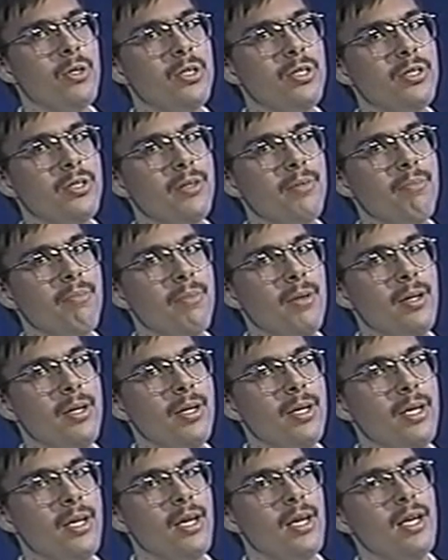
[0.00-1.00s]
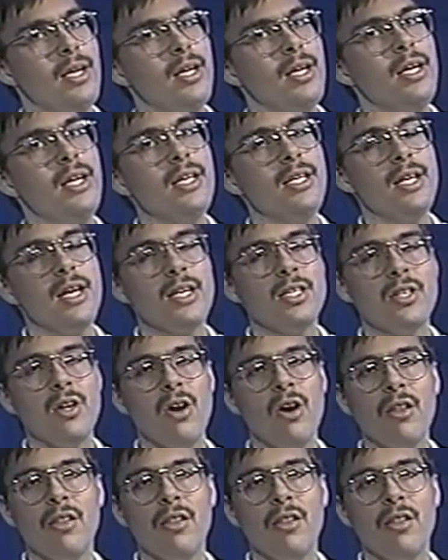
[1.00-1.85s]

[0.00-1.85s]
Marshall. He does